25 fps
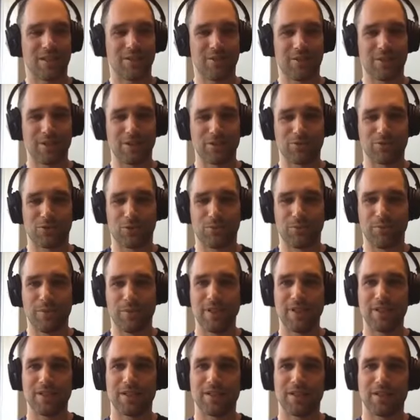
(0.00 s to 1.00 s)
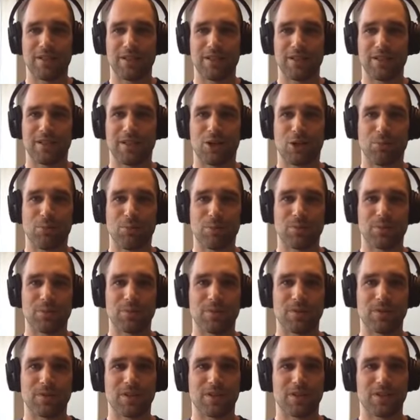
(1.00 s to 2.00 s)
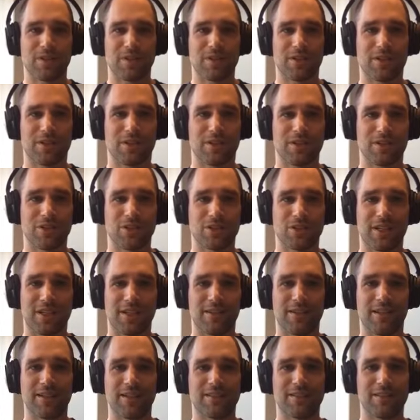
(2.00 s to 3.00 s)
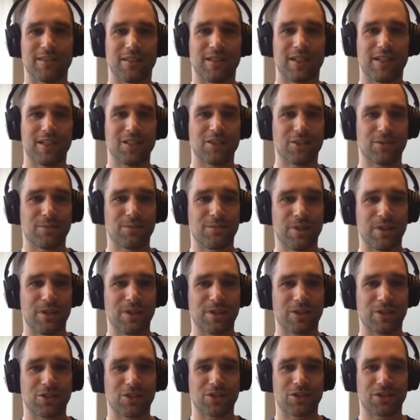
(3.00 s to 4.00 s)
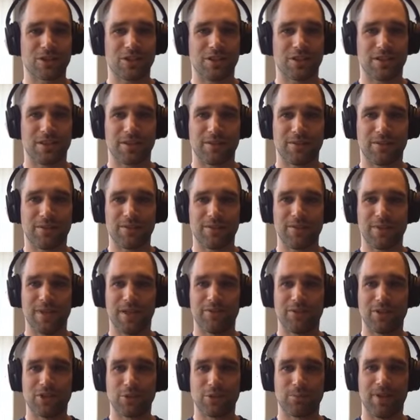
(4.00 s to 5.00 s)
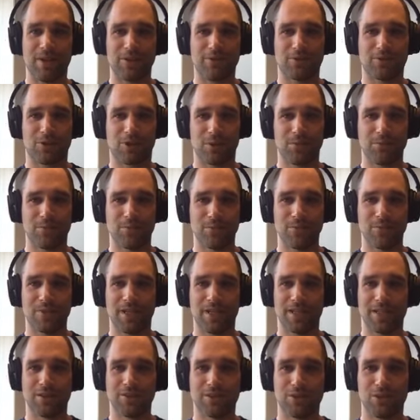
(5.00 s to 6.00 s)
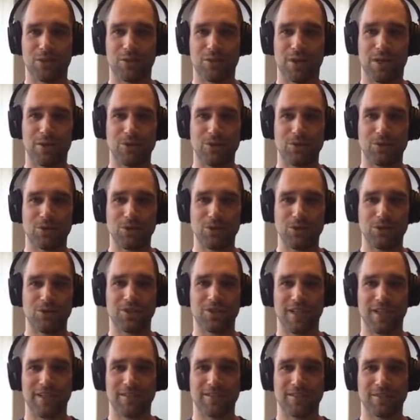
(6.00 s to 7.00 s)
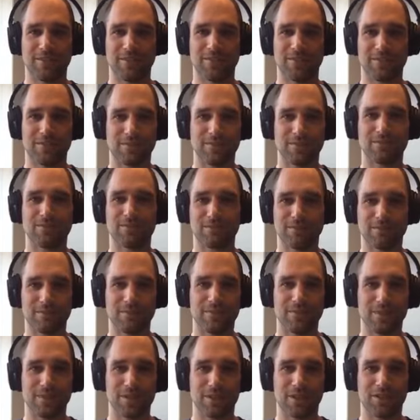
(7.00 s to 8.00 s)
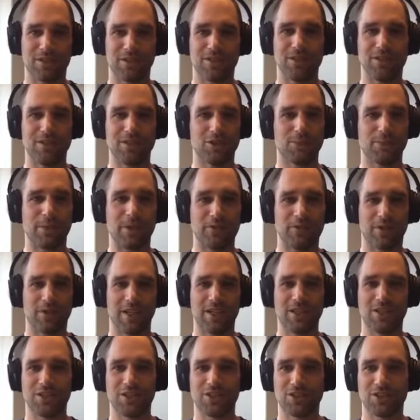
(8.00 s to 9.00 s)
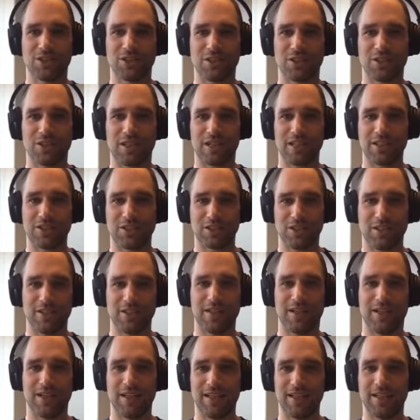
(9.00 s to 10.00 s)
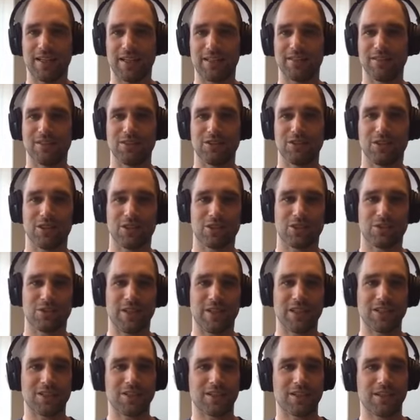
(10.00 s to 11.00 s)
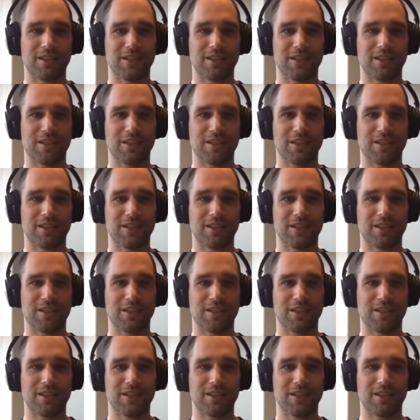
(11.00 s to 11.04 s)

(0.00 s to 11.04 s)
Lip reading: value for me, and I hope that others share that, is because you have this platform and you know how to use that. These specifications like CDI and JAX-RS,